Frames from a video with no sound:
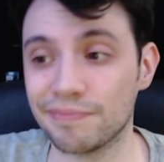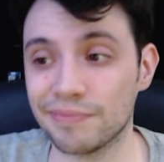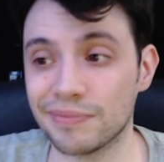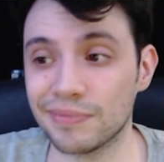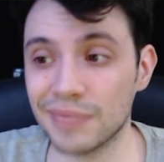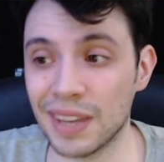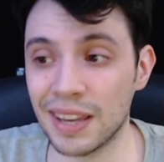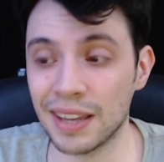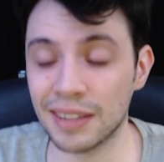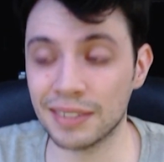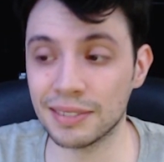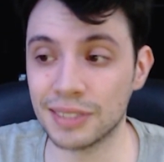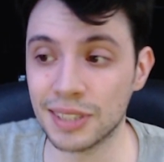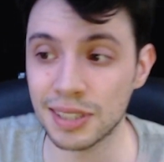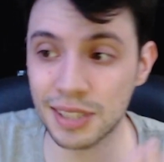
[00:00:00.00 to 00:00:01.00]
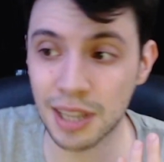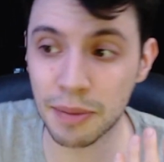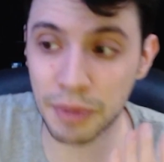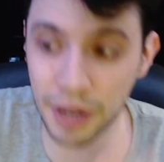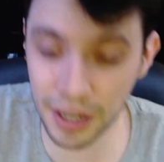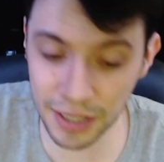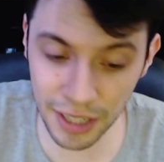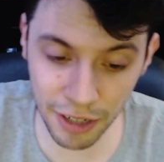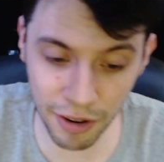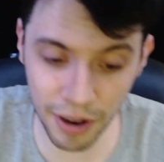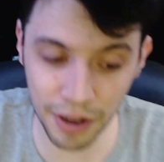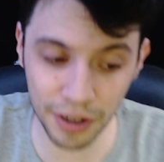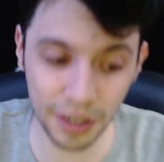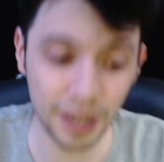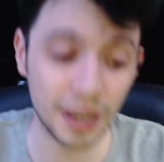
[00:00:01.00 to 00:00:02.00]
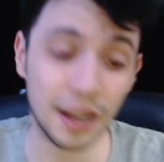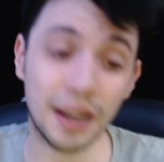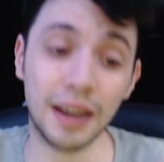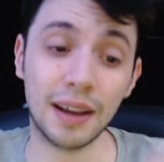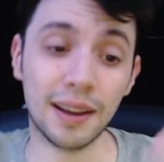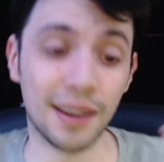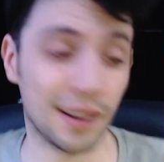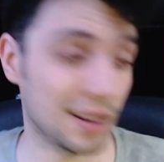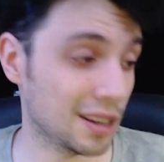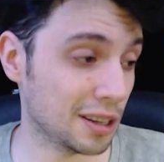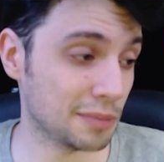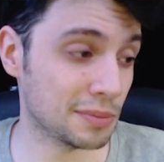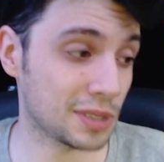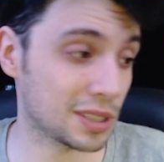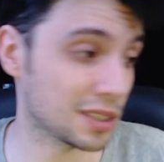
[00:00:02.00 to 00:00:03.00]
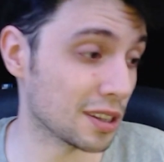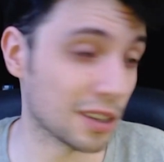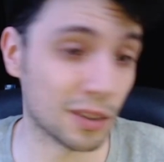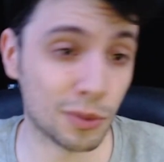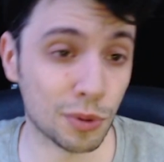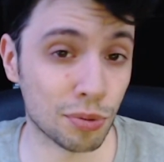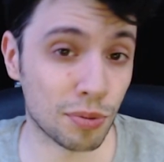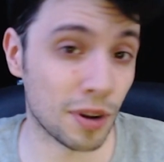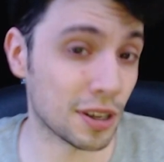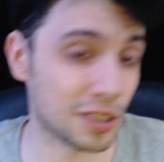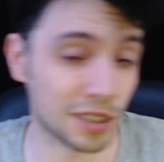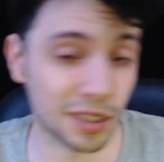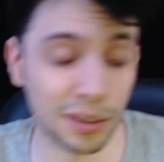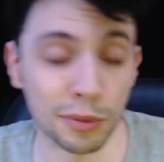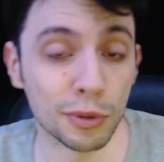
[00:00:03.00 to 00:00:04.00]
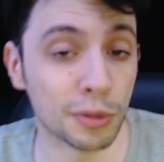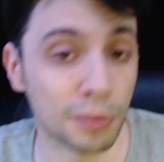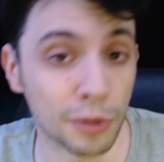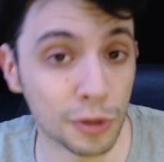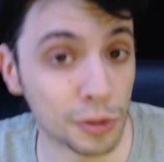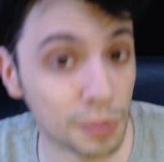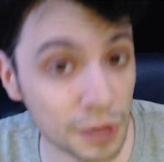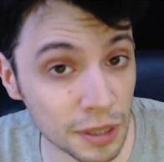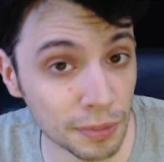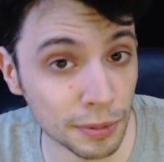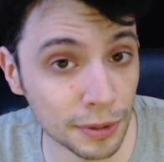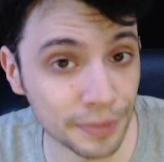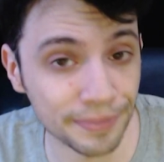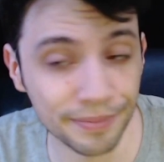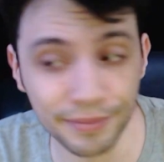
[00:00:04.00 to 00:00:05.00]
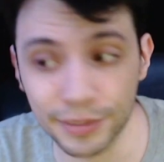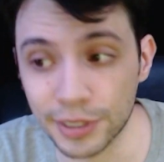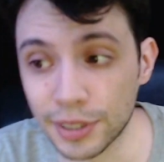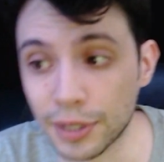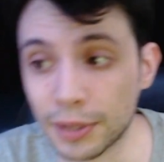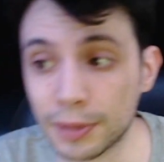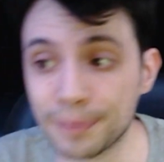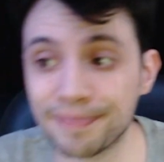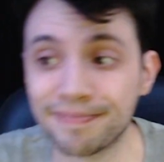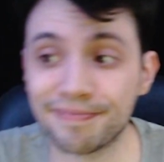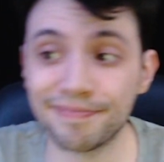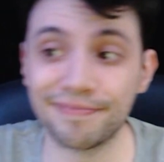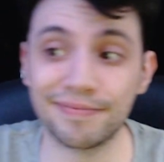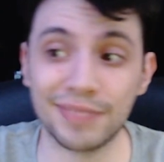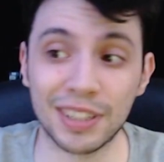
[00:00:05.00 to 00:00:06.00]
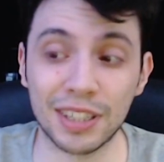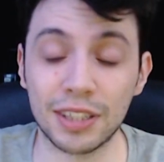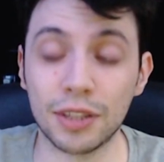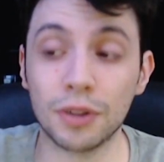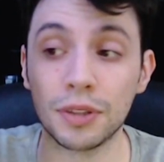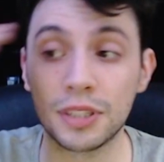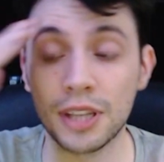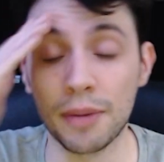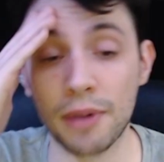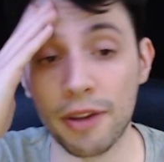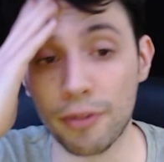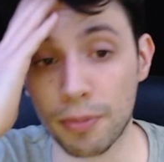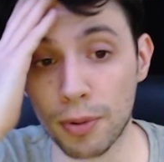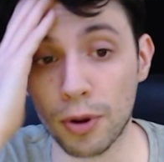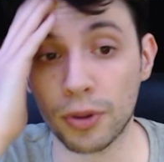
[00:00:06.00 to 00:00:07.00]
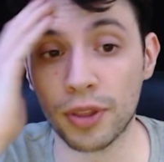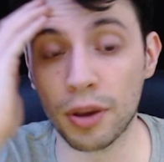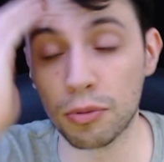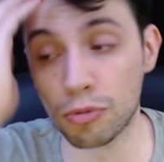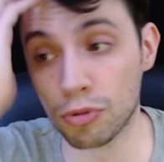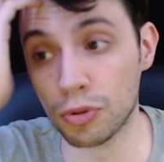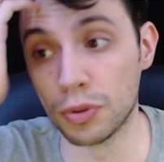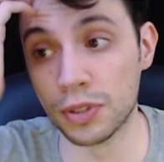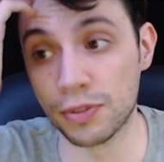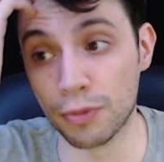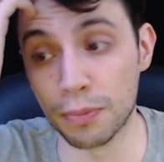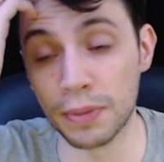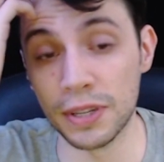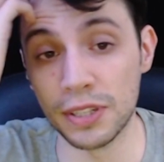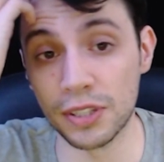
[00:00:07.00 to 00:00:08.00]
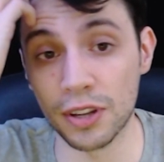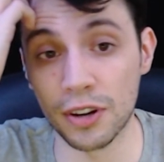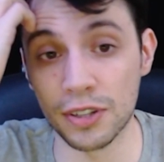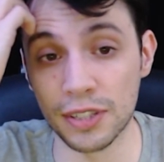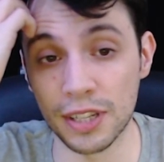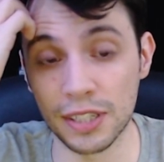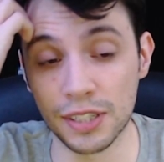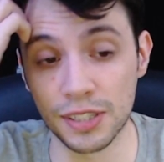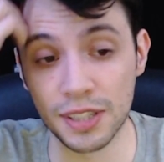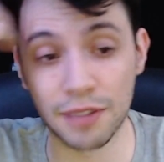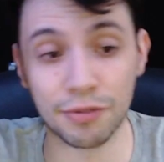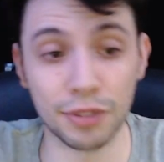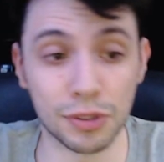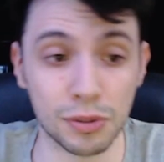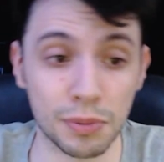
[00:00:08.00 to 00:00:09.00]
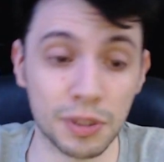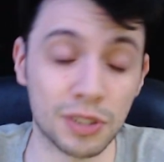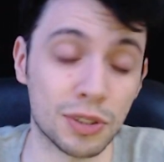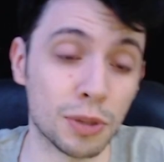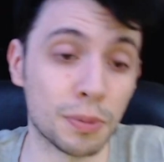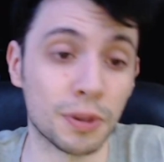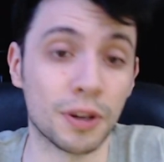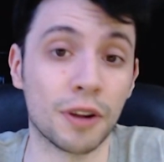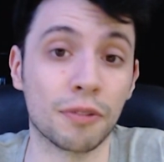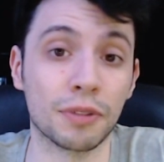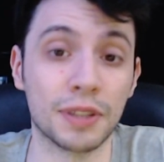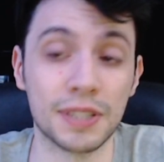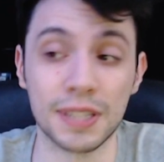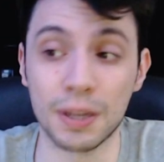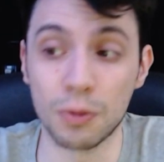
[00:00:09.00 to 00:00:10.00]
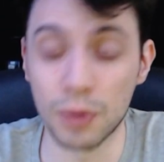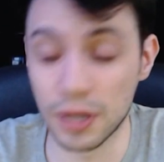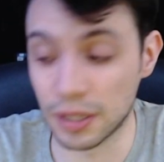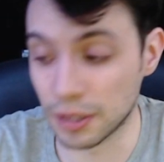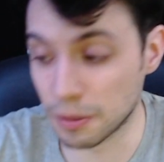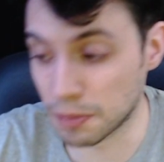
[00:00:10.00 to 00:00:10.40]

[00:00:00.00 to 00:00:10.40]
And since I'm a content creator, I'm stuck with watching it with most people. So I think the only time I ever broke that rule was for Beastars, and that's because Netflix was being stupid and not releasing it weekly.